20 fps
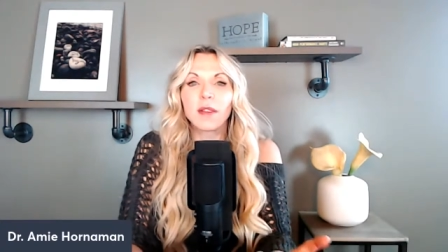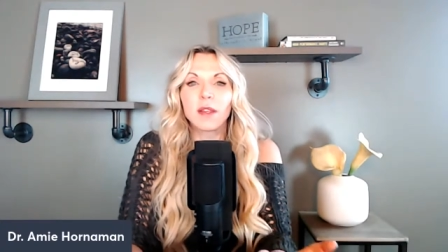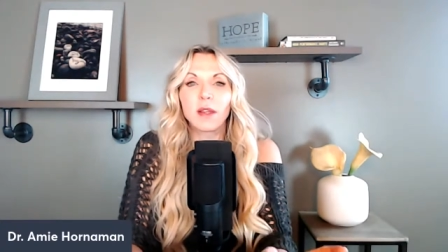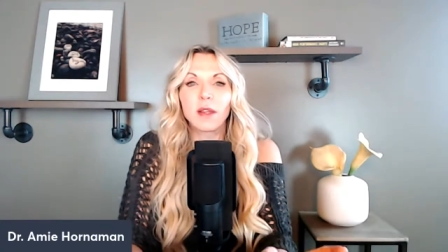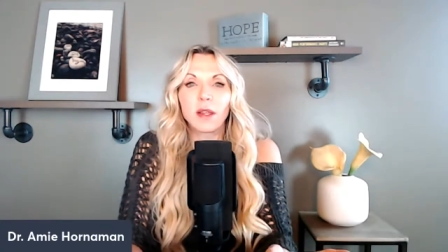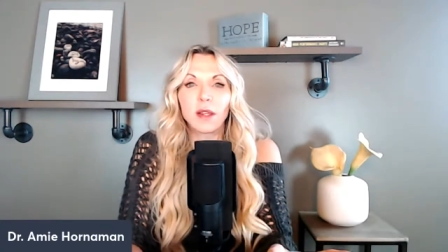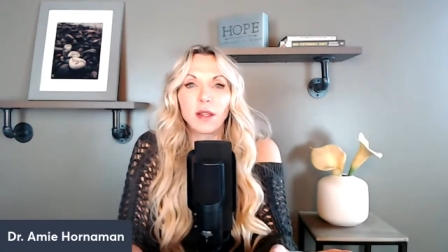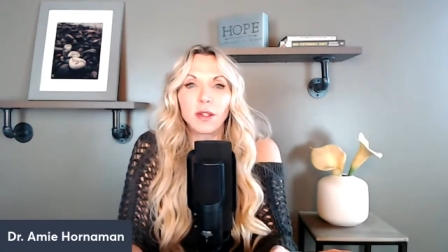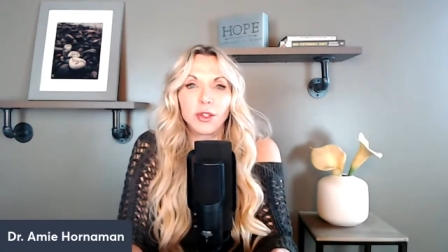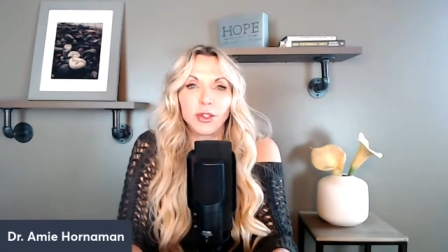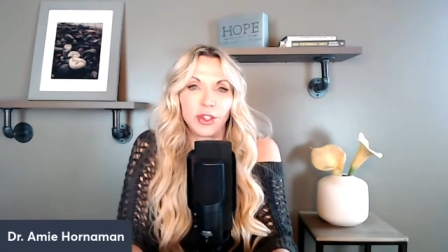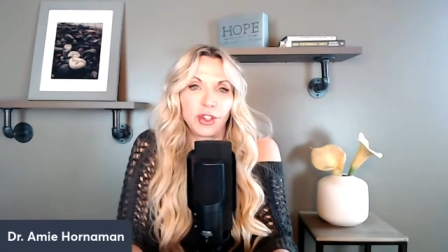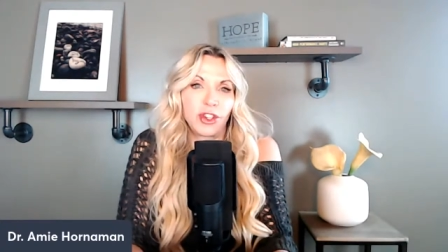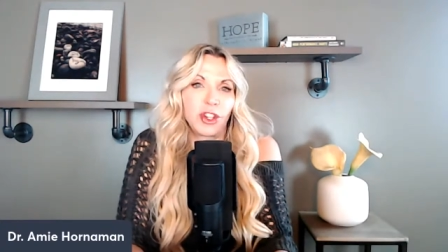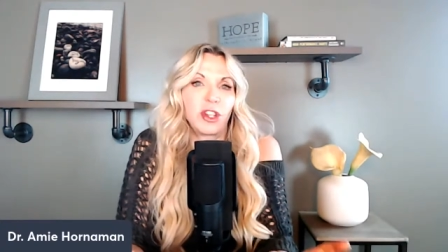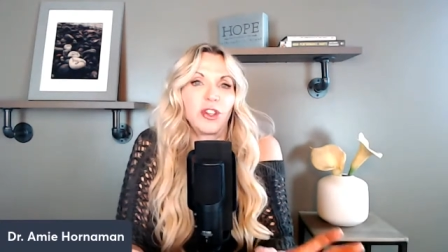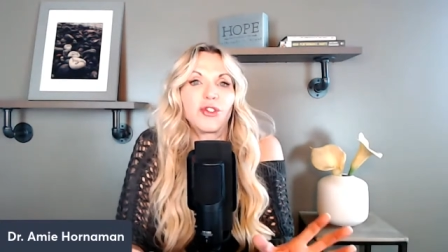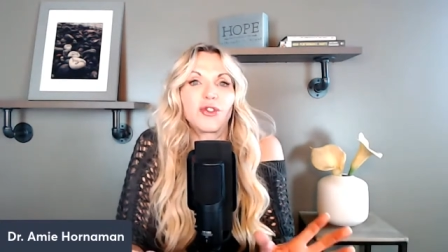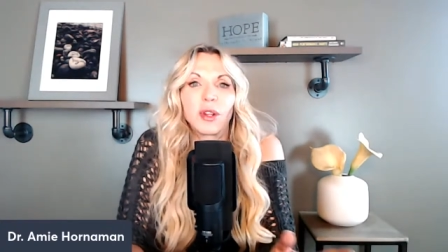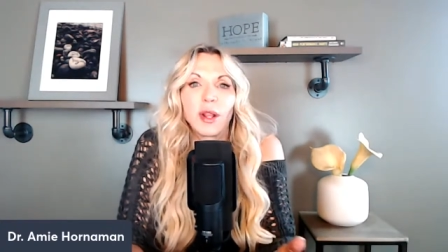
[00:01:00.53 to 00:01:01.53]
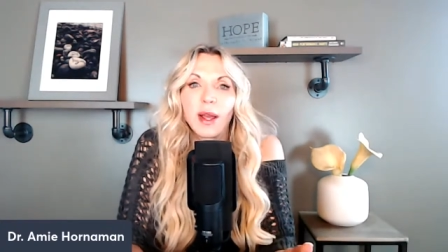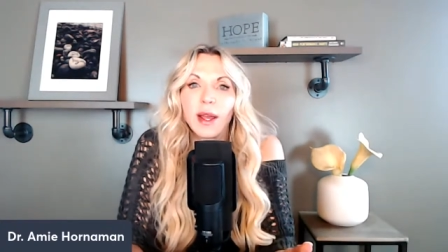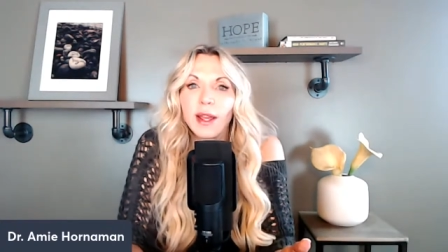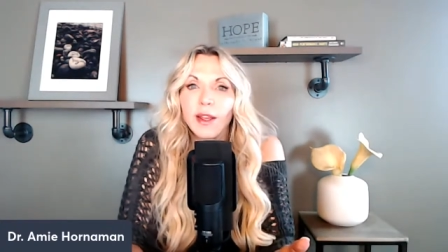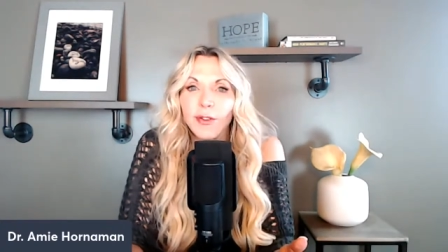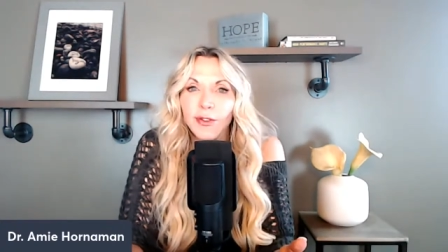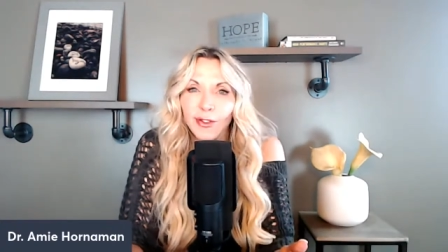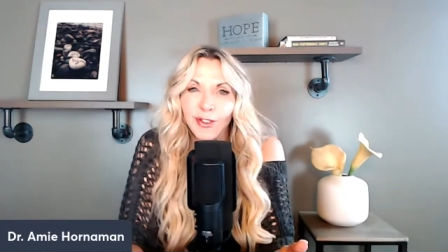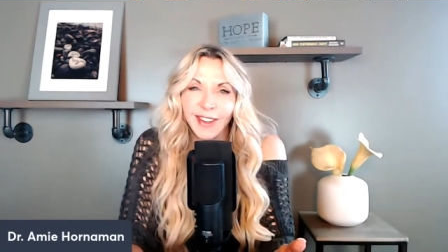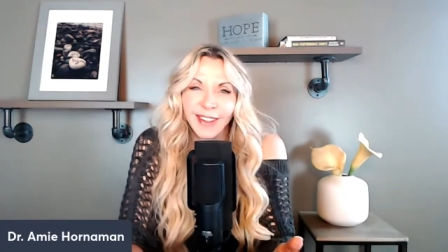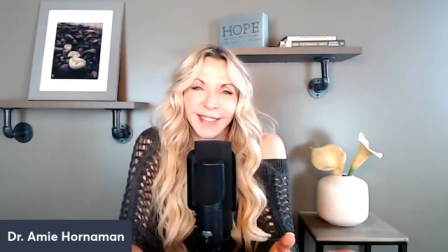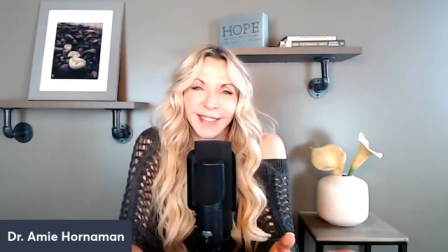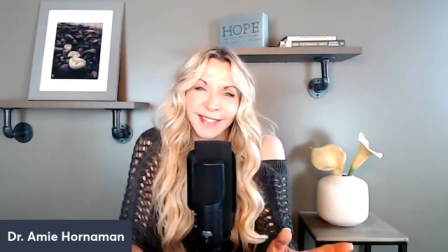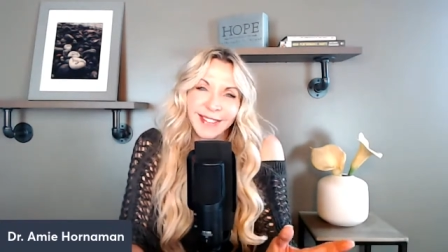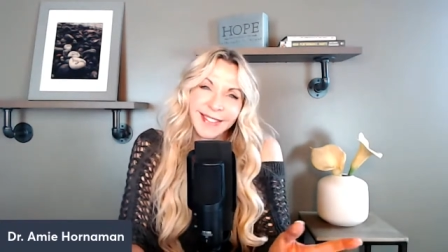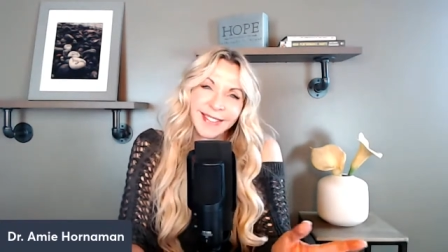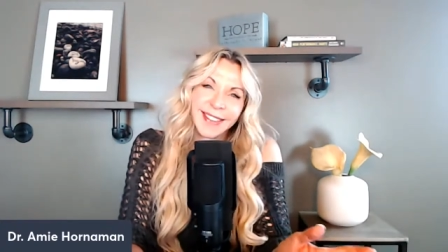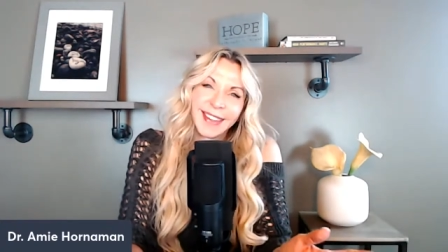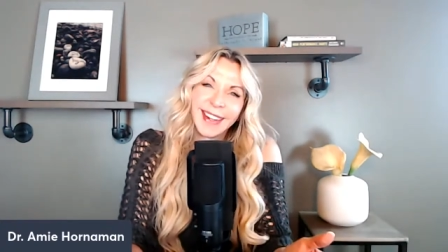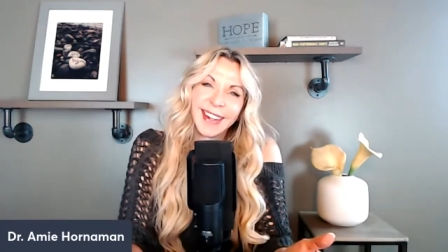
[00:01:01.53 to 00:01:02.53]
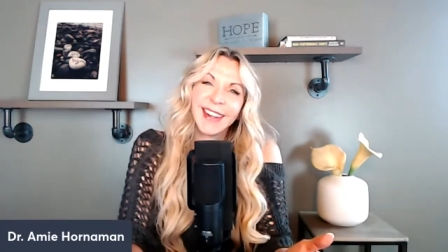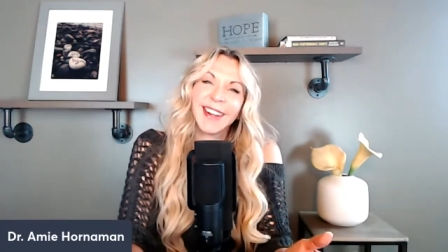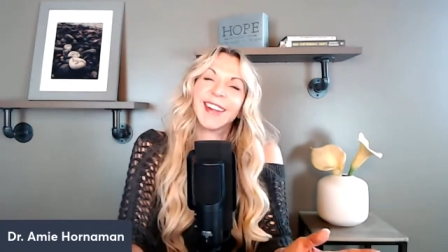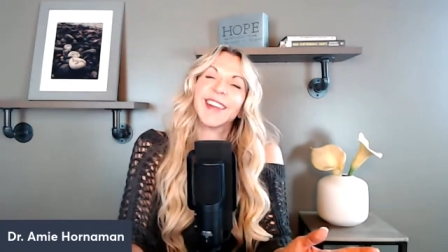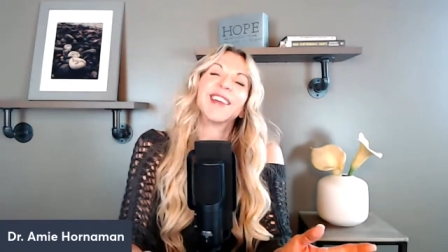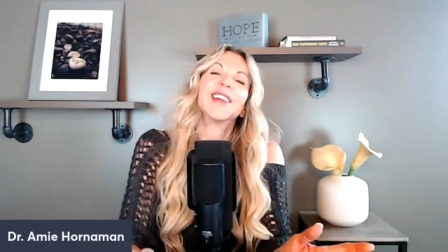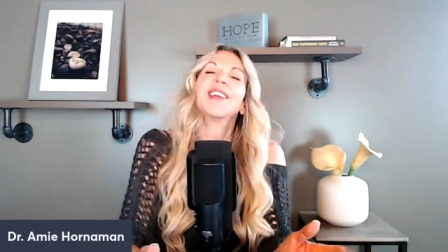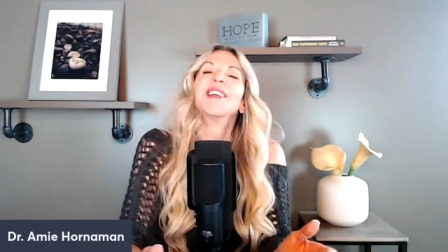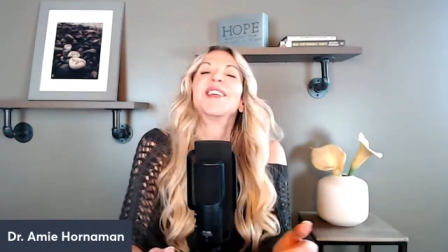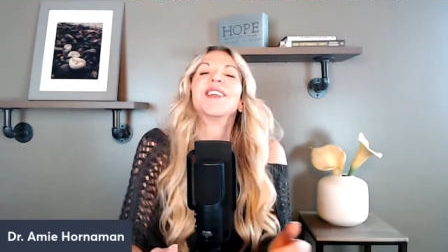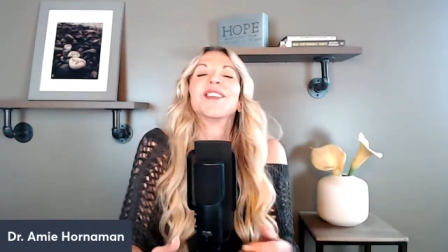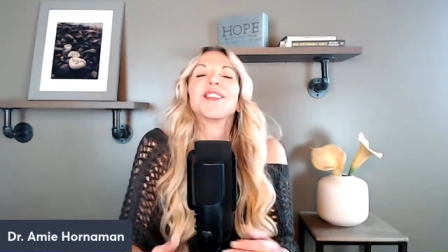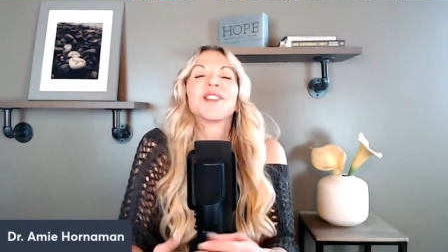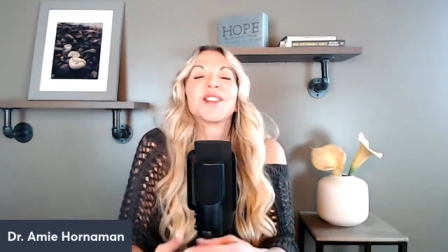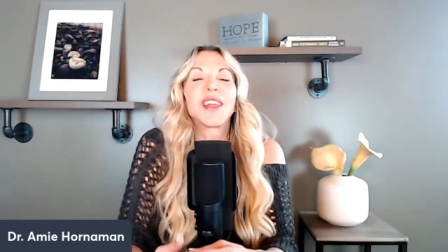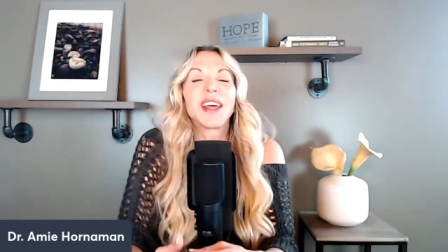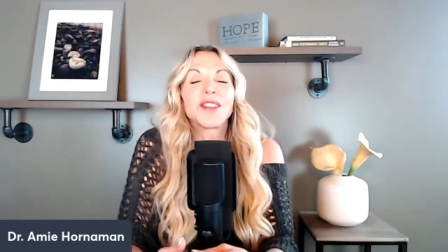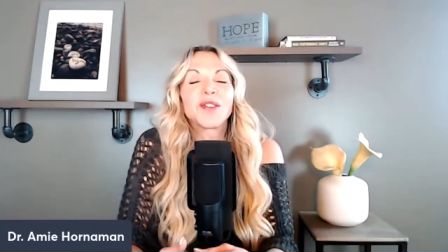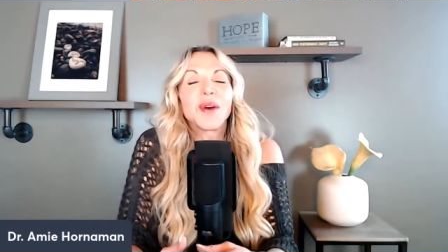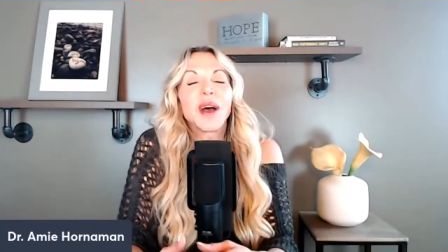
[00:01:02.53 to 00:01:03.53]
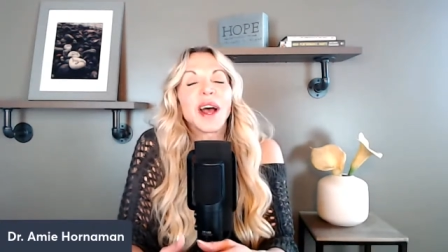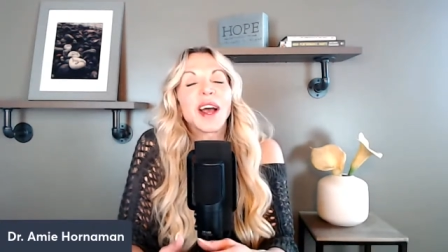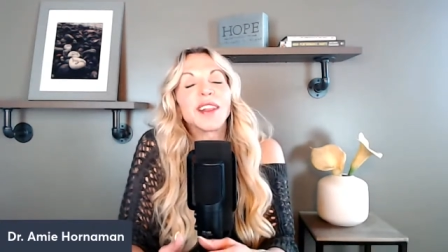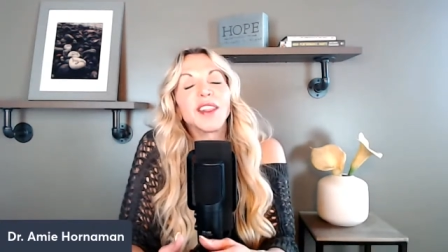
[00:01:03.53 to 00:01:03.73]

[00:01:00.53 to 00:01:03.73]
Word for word: that can change your life. So that's why I